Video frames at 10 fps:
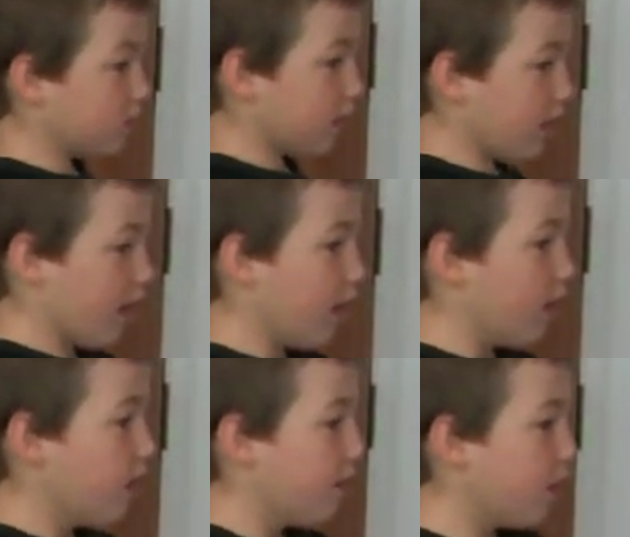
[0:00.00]
Yeah,
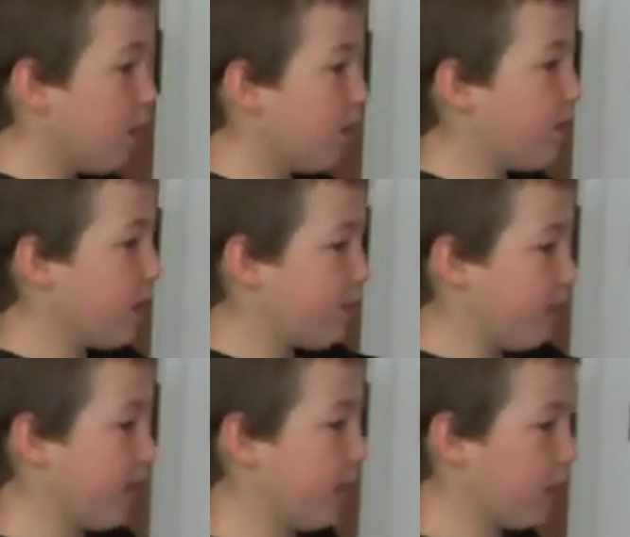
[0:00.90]
put a big
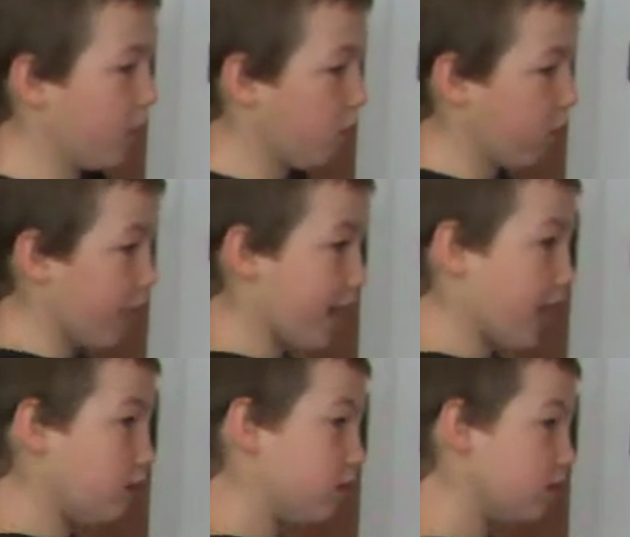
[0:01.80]
piece on the
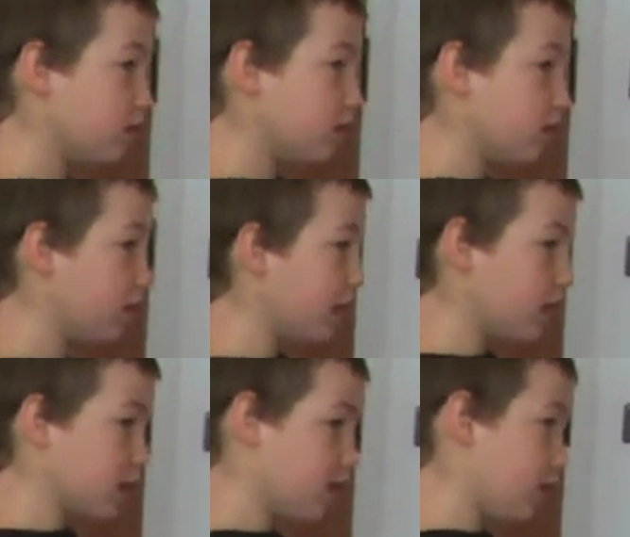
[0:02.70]
end. Then
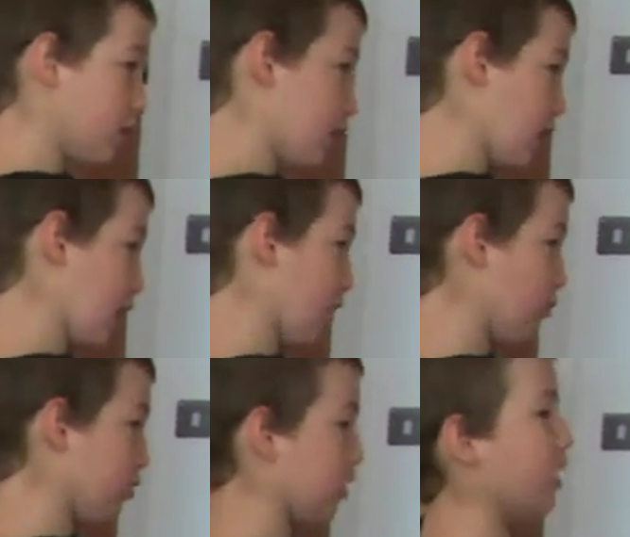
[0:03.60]
it's a machine gun.
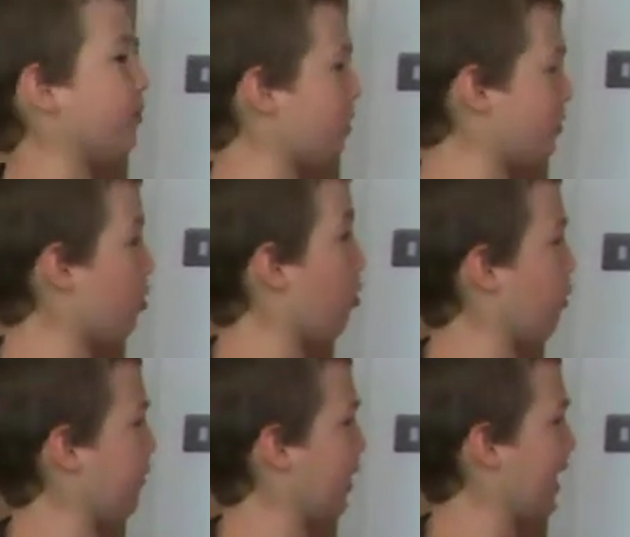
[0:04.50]
Wouldn't that be more
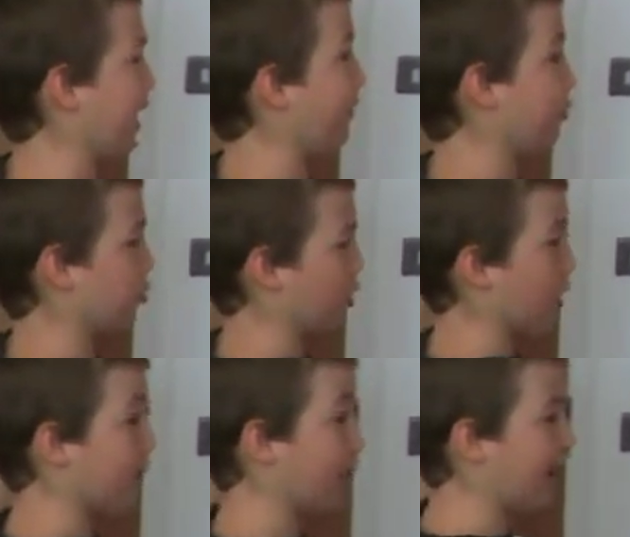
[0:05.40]
of a leaf
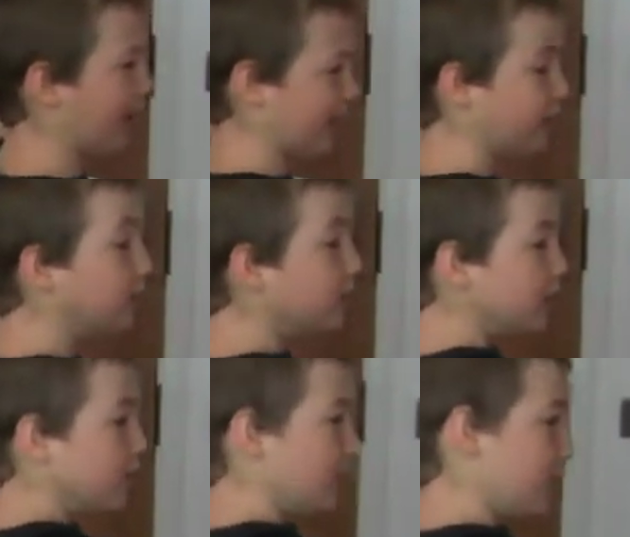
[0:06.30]
dryer? But hey,
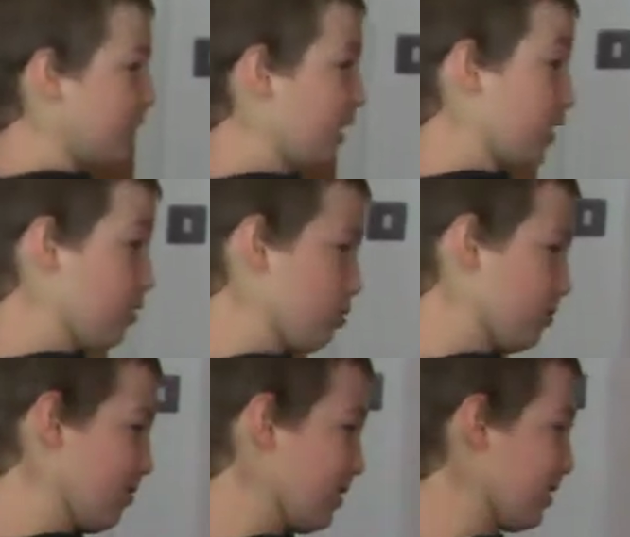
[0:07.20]
and then you
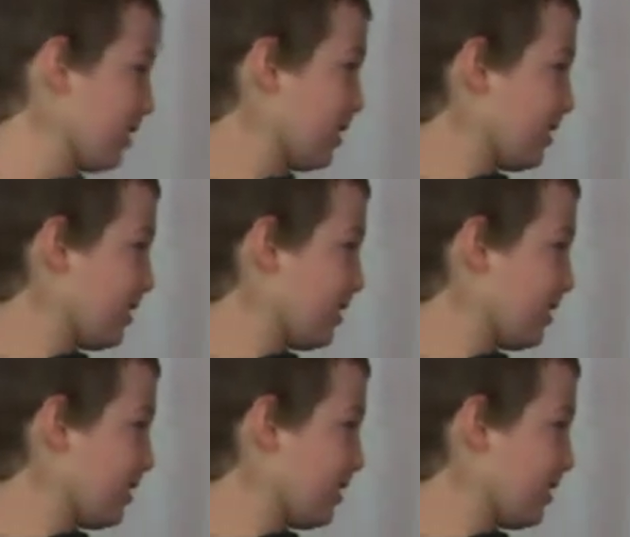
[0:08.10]
can go.